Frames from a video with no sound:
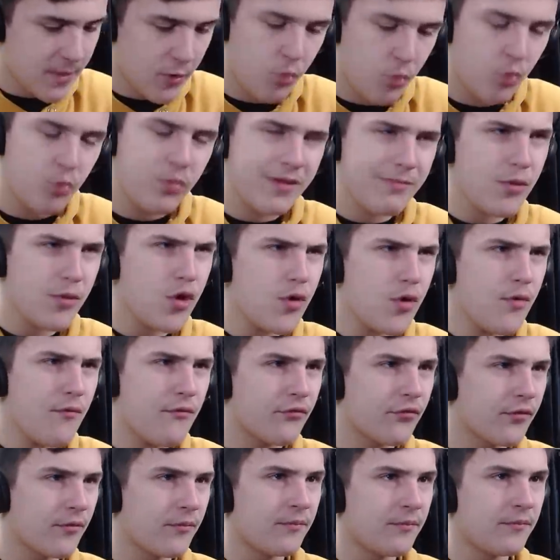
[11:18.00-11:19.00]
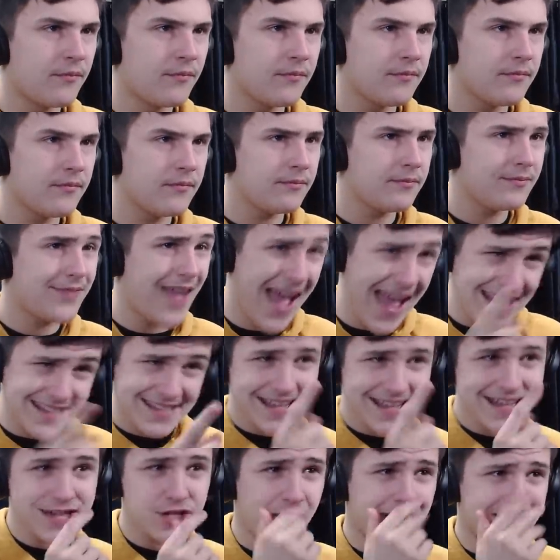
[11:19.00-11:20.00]
we move. That is
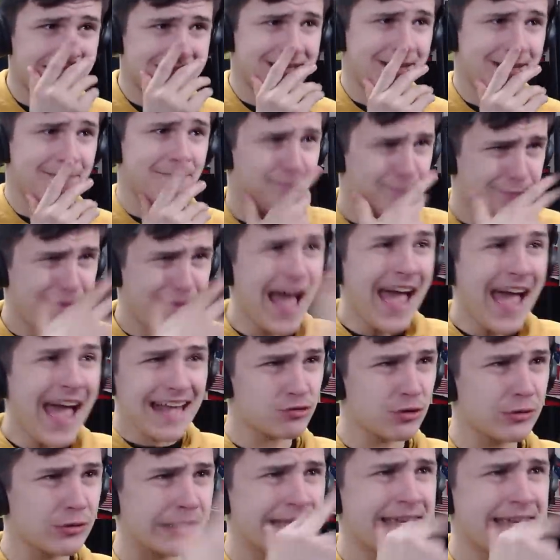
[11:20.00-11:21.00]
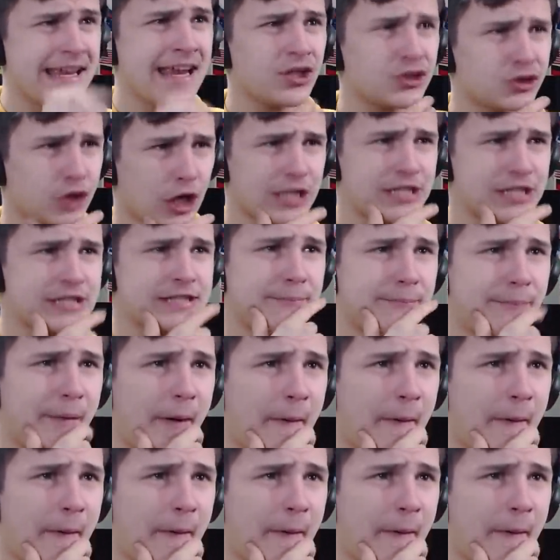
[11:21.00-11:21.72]
interesting. That is really interesting, bro.